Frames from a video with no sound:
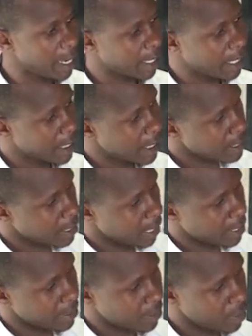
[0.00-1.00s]
And in this
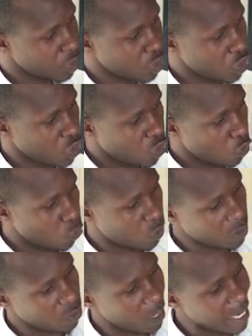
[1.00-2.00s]
case,
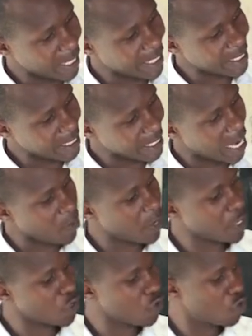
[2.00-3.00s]
which one is
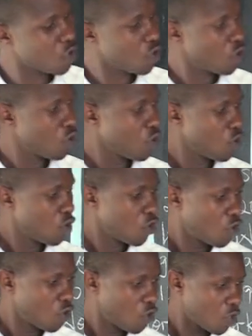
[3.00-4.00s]
our new
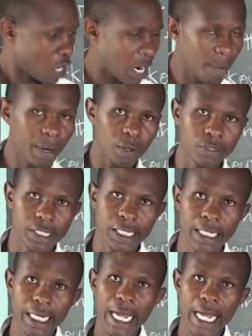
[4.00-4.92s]
amount?